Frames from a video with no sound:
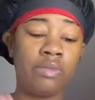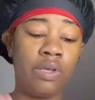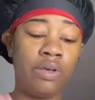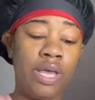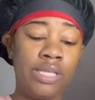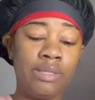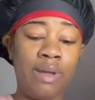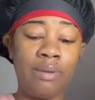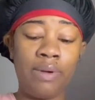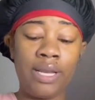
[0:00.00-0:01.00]
Okay,
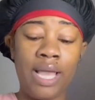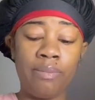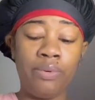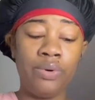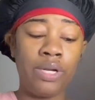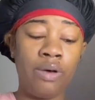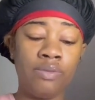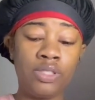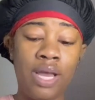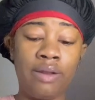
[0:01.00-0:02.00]
somebody probably got pulled
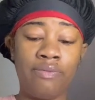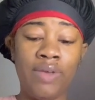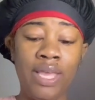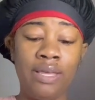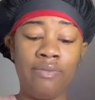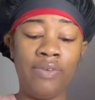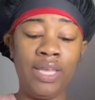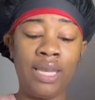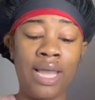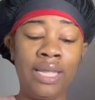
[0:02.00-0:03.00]
over, tried to fake
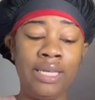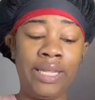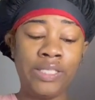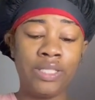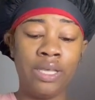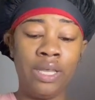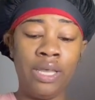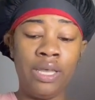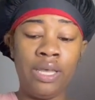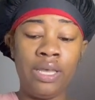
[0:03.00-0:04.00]

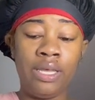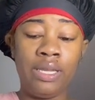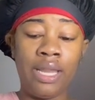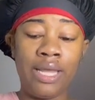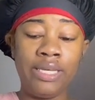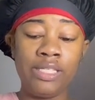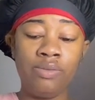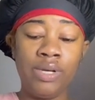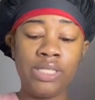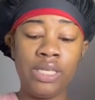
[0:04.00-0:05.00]
like this
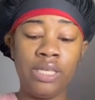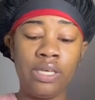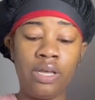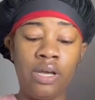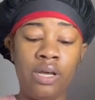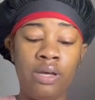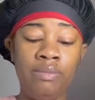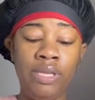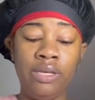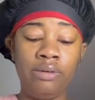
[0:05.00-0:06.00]
wasn't
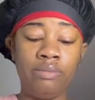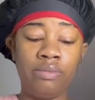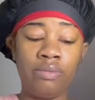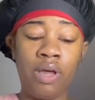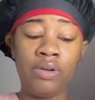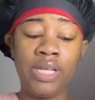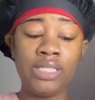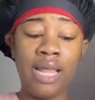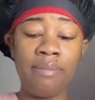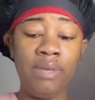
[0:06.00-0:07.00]
them. Oh,
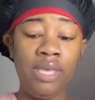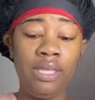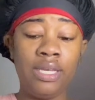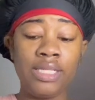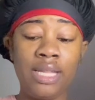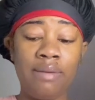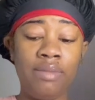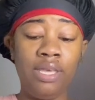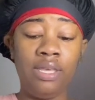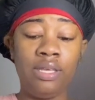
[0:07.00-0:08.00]
that's not me. That's not
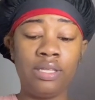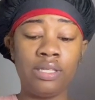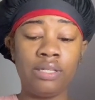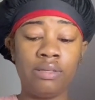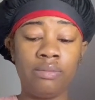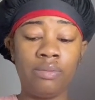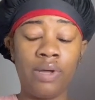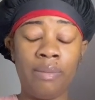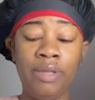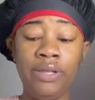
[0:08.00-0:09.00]
me.
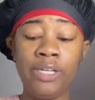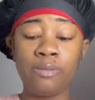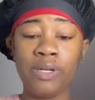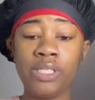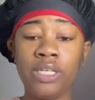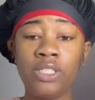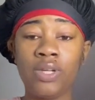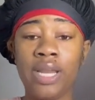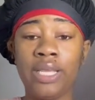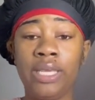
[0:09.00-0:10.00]
I'm hearing this person could have
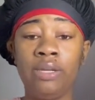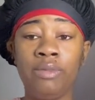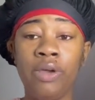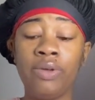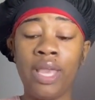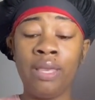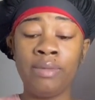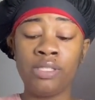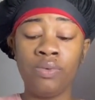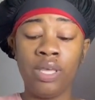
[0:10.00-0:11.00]
tried to get them your
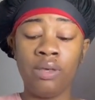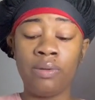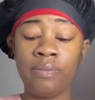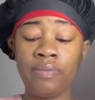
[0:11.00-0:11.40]
name as well.